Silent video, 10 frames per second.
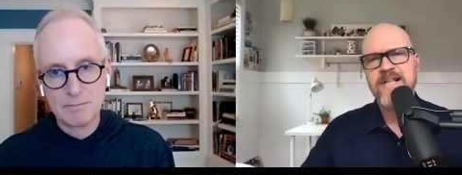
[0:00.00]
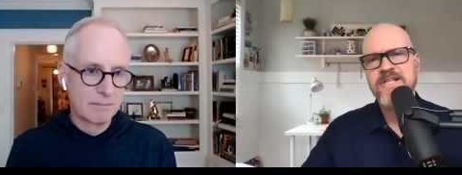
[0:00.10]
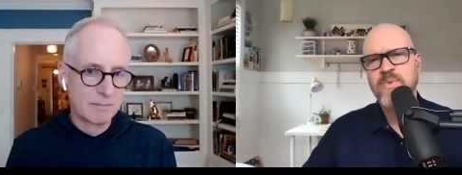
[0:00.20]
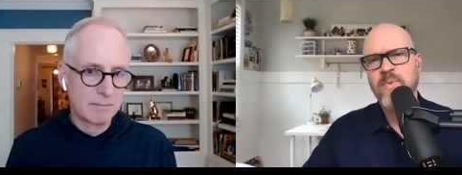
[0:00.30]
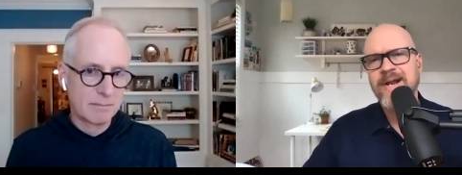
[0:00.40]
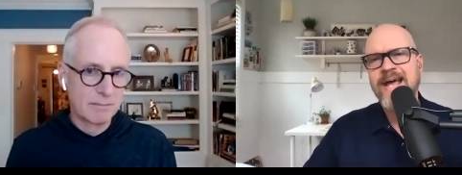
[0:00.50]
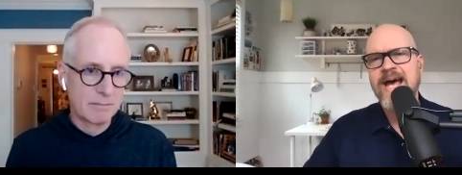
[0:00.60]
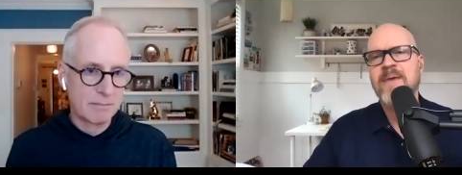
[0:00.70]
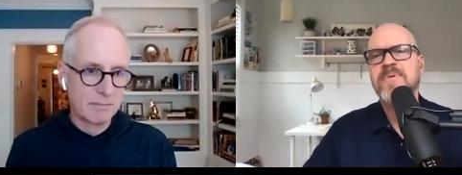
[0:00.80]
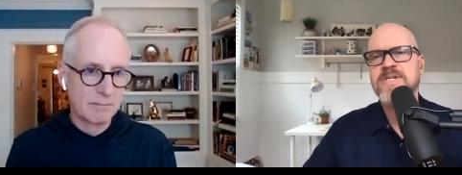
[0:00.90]
Speaker 1: us what
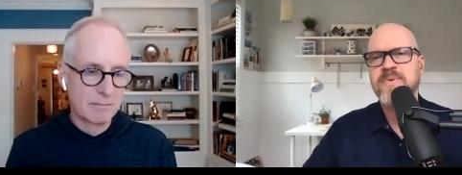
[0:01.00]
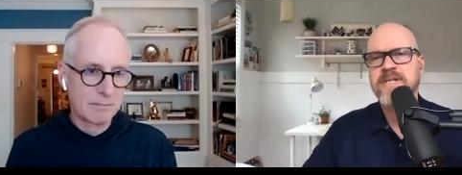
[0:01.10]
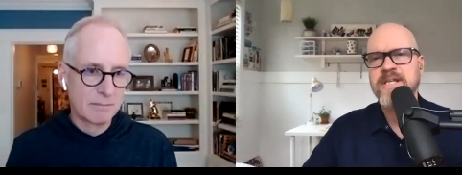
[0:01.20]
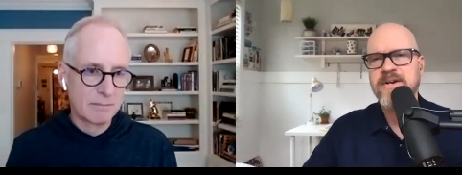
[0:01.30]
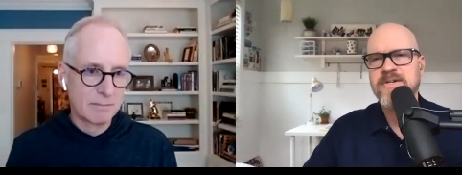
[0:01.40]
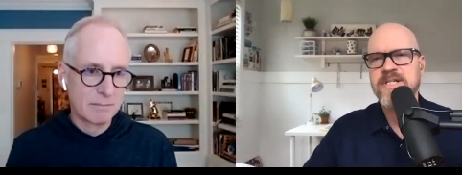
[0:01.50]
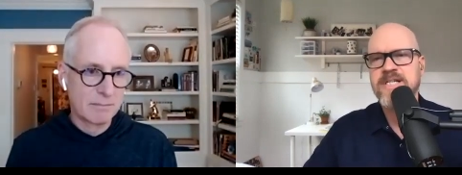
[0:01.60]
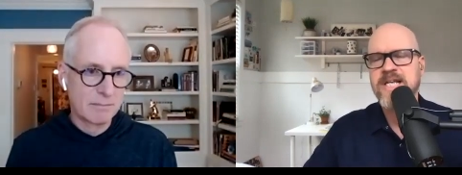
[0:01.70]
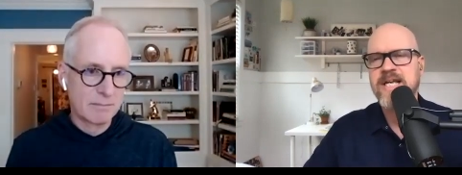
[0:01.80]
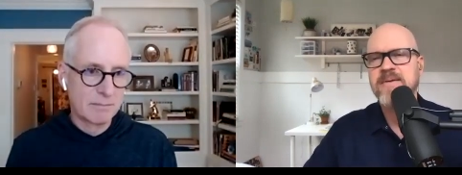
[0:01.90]
happens when leaders and
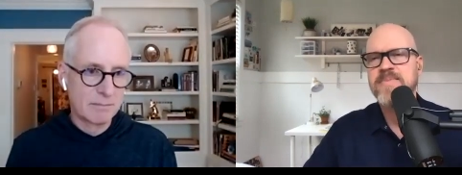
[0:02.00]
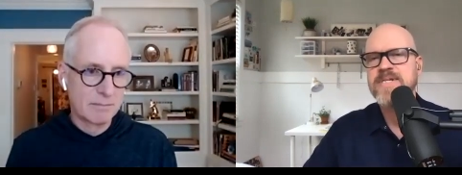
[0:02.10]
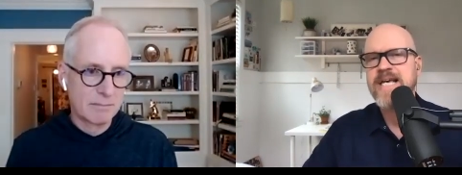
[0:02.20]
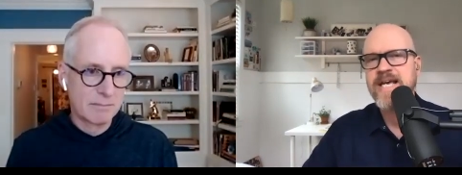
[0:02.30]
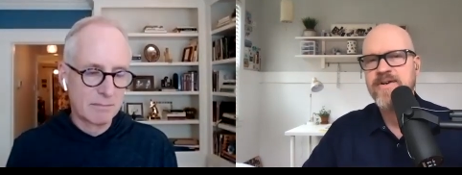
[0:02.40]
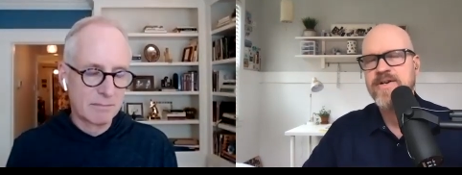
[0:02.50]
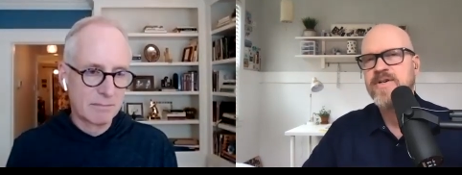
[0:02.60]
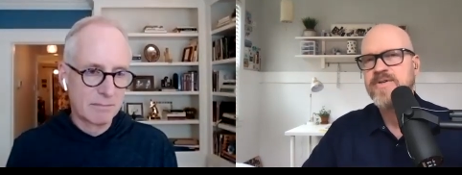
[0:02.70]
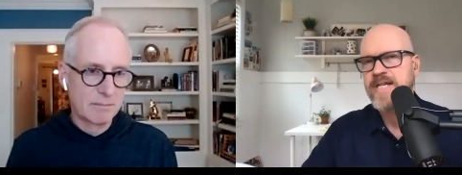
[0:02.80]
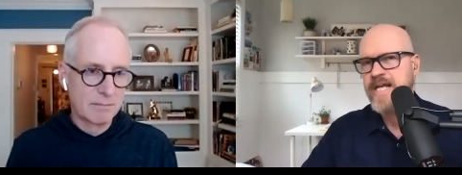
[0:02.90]
teams
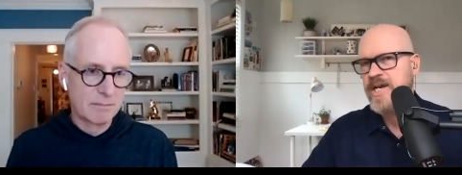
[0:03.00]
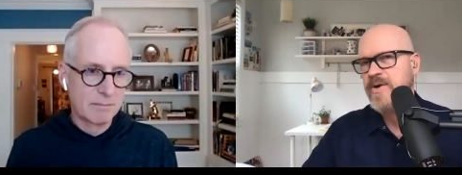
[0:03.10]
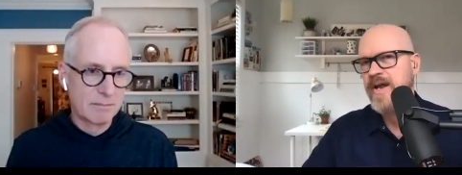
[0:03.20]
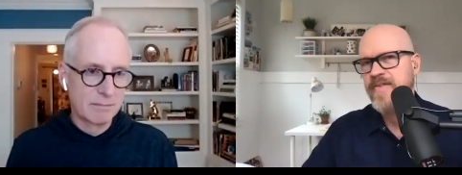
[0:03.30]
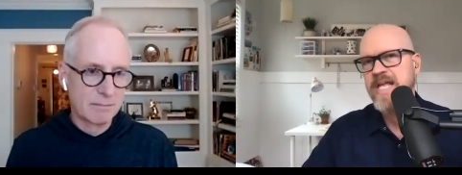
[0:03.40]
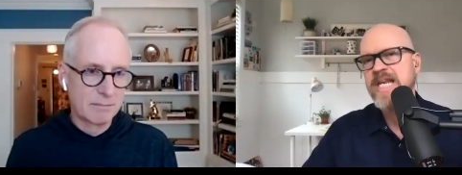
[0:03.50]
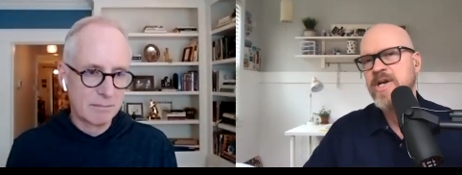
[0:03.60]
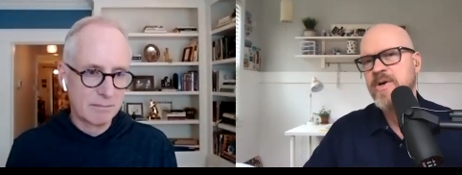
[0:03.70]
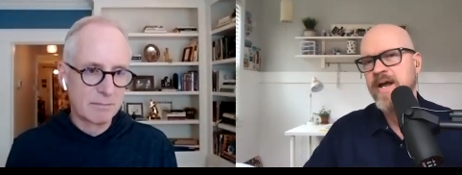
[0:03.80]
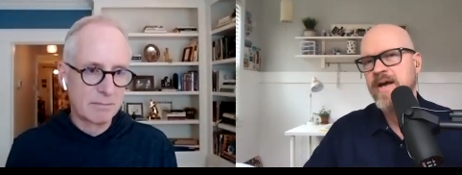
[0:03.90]
introduce and integrate the
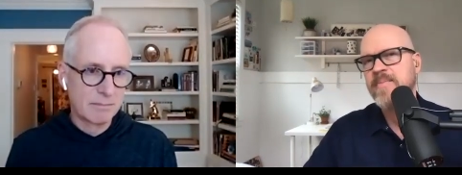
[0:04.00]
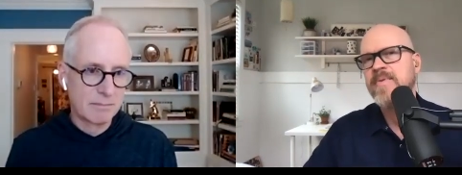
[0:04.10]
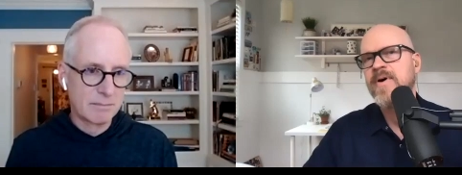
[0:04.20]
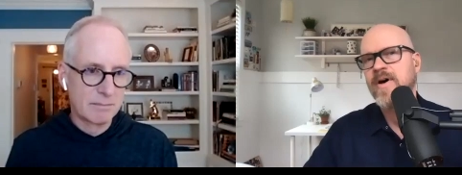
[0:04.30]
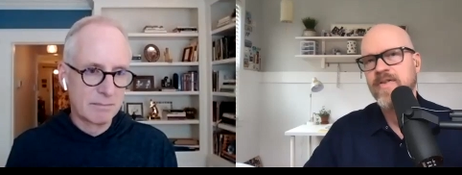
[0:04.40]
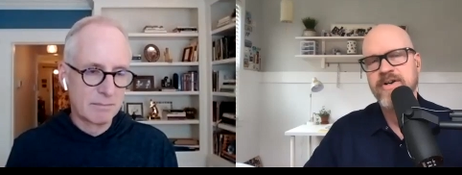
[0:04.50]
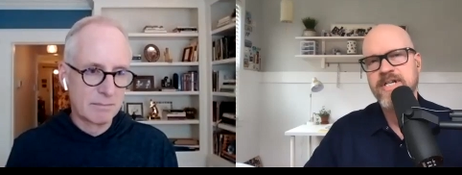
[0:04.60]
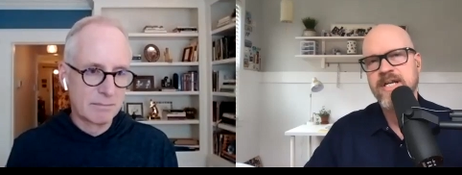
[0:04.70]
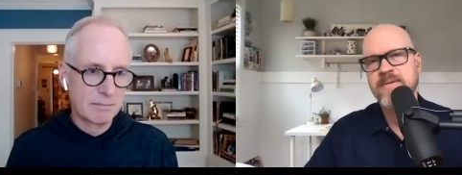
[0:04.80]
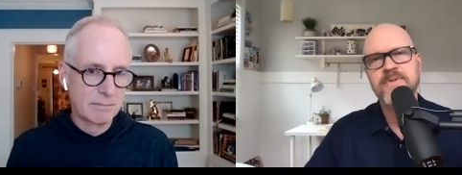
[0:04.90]
Enneagram on their
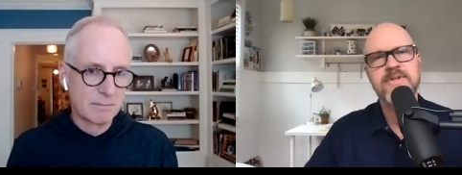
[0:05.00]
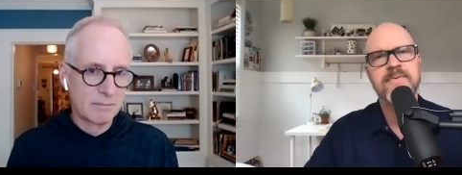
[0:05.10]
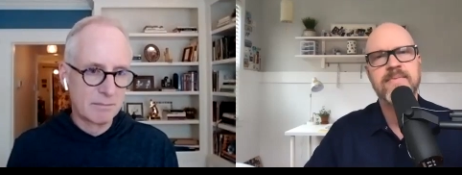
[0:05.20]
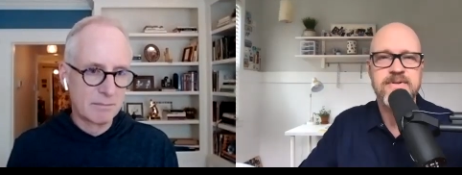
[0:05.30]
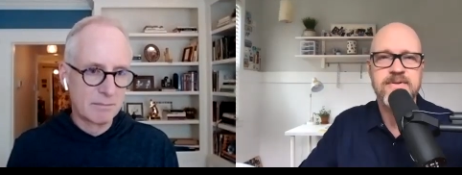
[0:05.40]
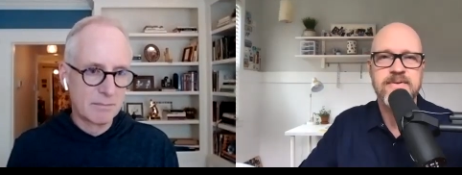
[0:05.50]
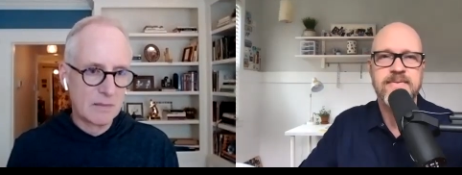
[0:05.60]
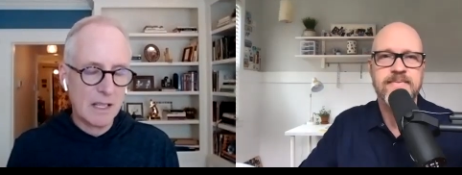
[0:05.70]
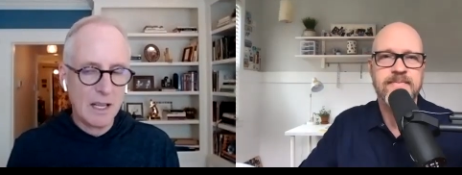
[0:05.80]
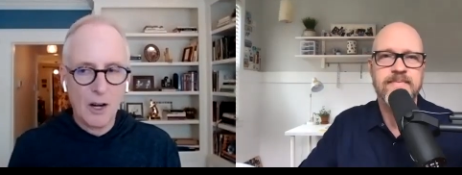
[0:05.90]
teams?
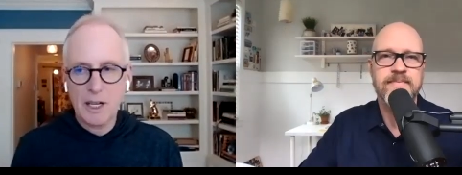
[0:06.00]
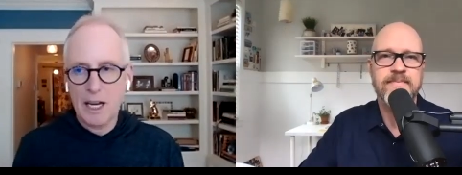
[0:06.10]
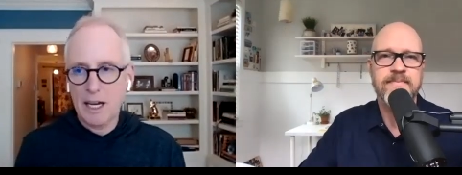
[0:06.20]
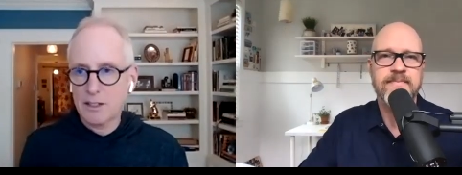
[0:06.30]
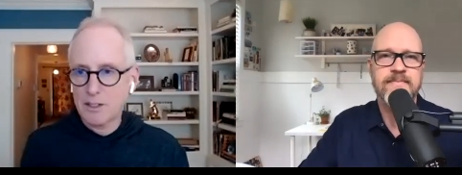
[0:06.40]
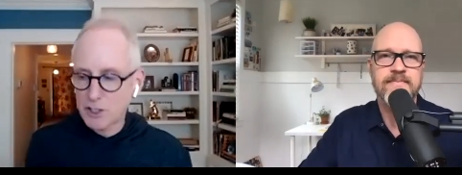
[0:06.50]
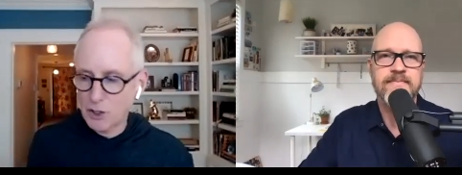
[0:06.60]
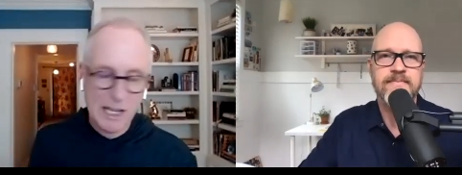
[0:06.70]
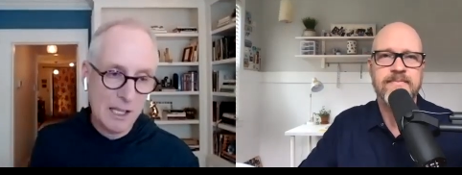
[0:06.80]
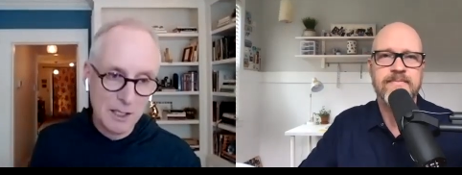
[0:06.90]
Speaker 2: Okay, so
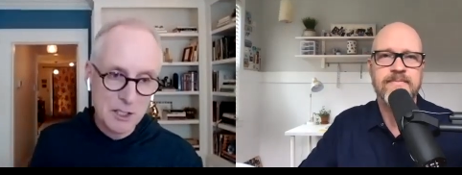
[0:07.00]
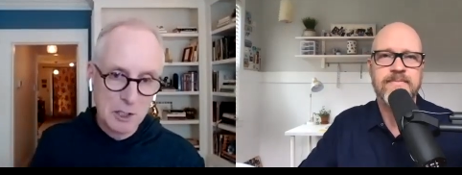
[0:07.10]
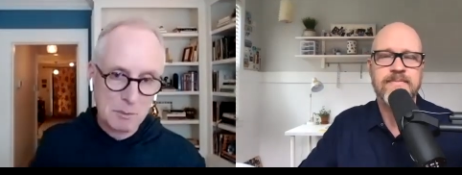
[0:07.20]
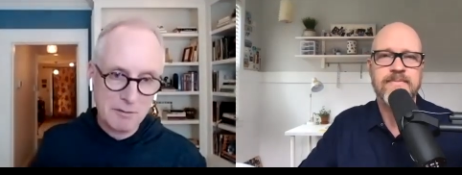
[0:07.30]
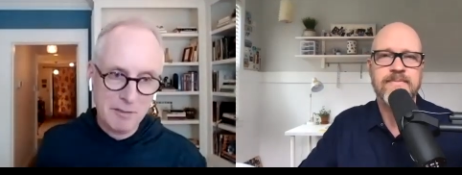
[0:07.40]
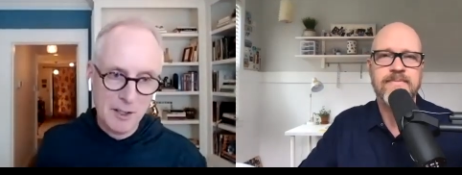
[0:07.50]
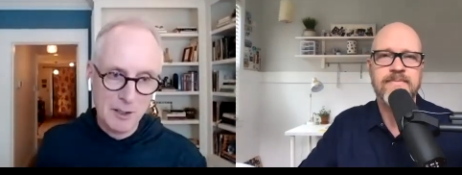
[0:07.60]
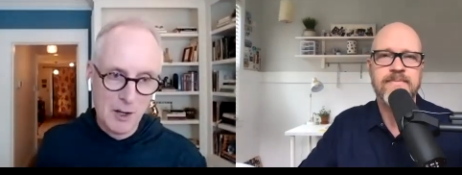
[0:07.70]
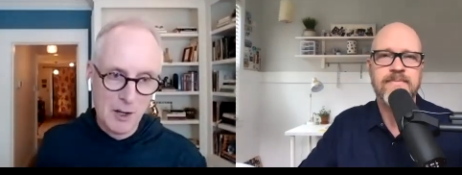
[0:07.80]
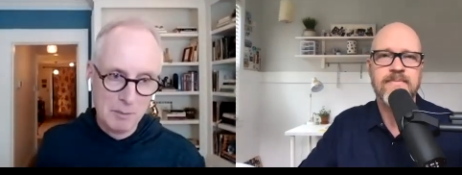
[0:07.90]
that list could be very
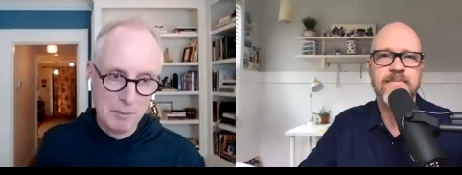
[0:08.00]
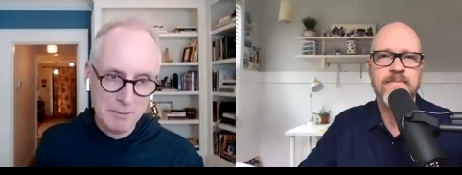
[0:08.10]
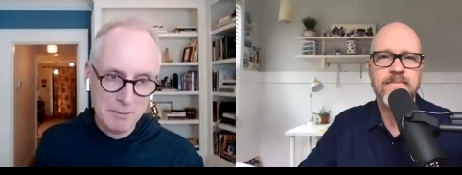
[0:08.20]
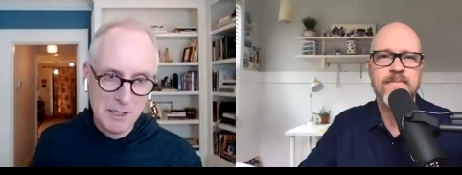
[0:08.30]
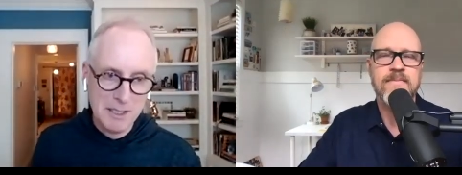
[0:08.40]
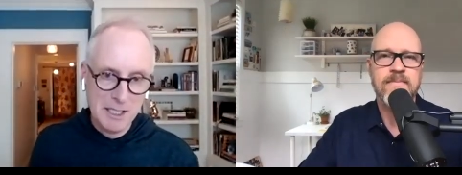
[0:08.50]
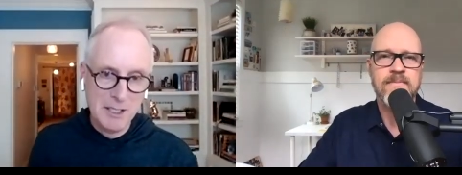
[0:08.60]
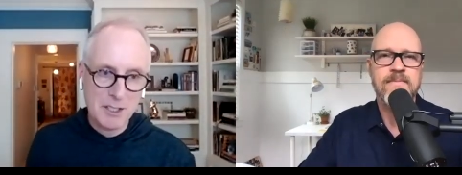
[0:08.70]
long, but here's a